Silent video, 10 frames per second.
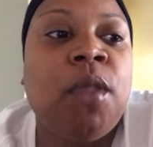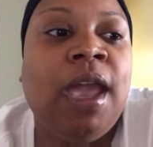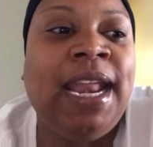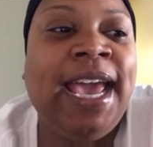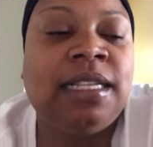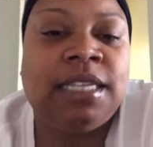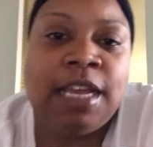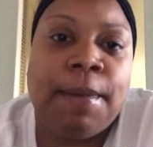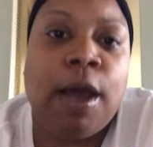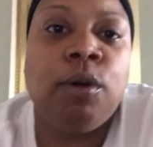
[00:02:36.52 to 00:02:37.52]
And I had to
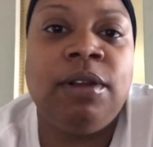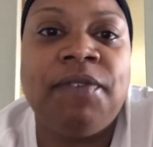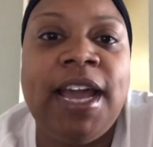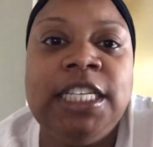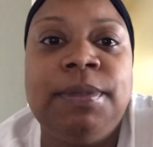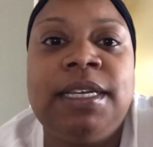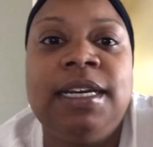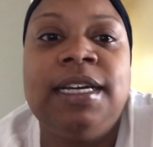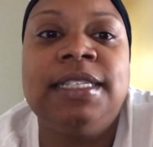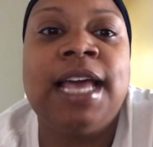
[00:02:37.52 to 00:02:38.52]
take my own advice
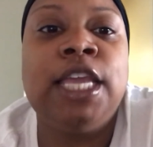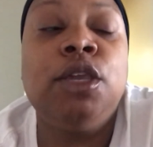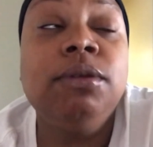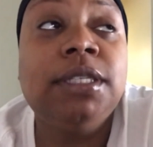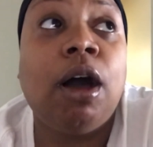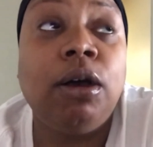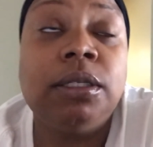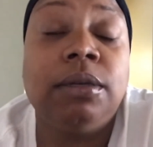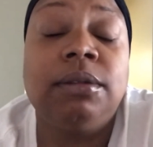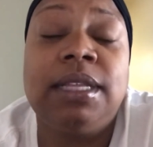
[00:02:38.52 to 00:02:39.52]
because I used to
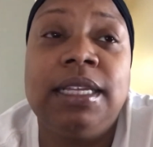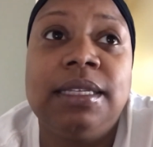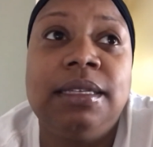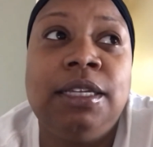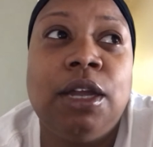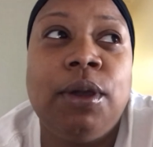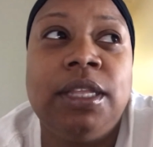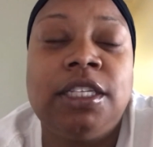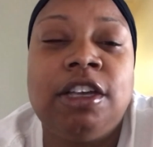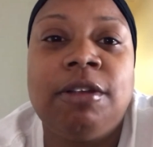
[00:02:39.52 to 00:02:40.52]
also think, in
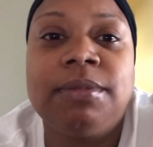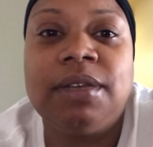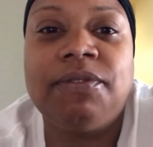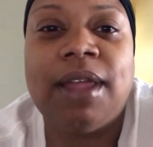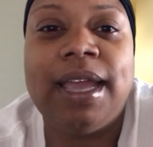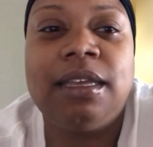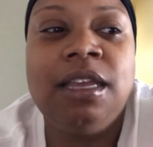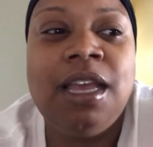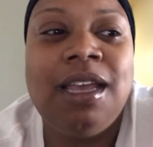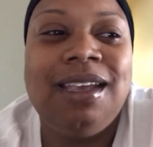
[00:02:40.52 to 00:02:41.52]
the terms of like,
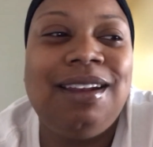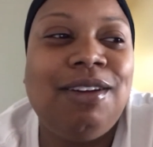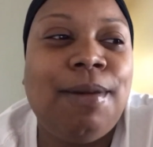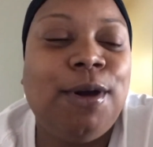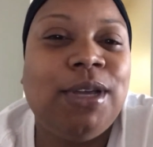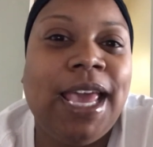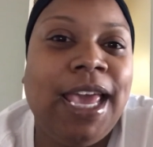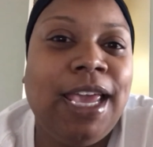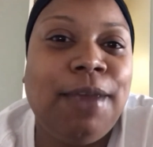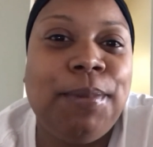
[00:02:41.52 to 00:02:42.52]
I'm
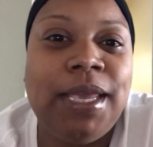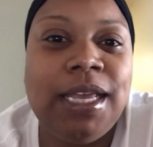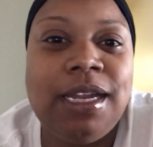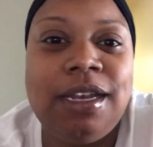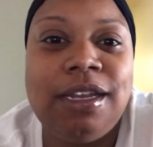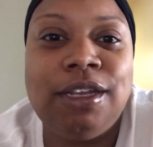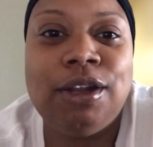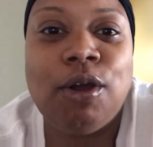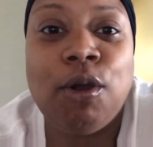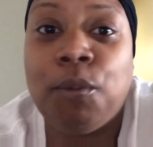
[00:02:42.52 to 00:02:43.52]
okay being,
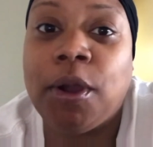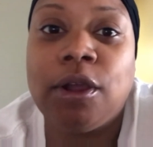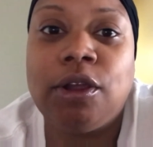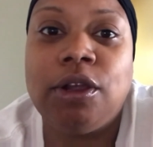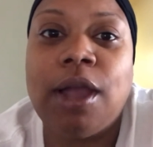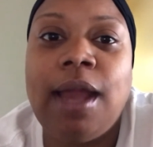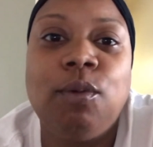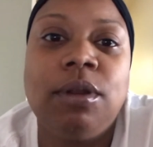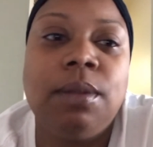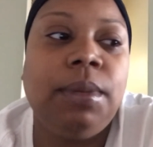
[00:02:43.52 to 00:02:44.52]
a worker. I
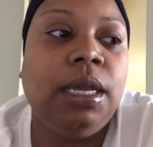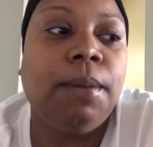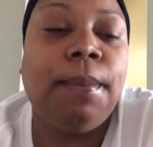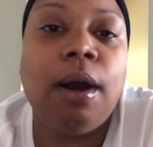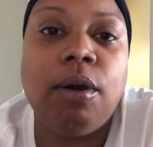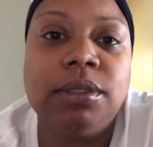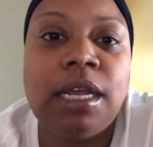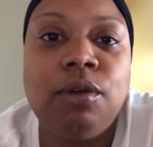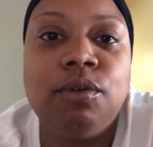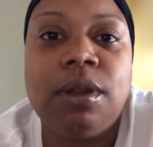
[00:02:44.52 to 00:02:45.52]
don't want to be a boss.
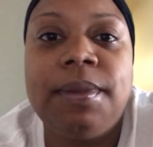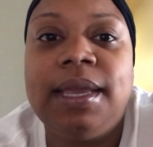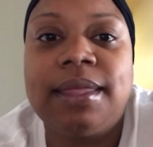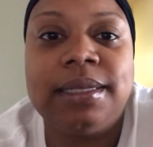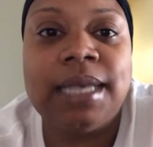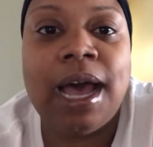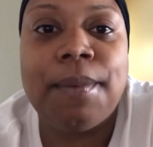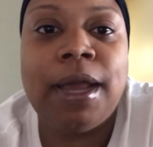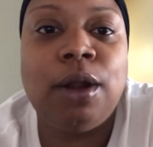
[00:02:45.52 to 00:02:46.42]
I don't want to be at the top.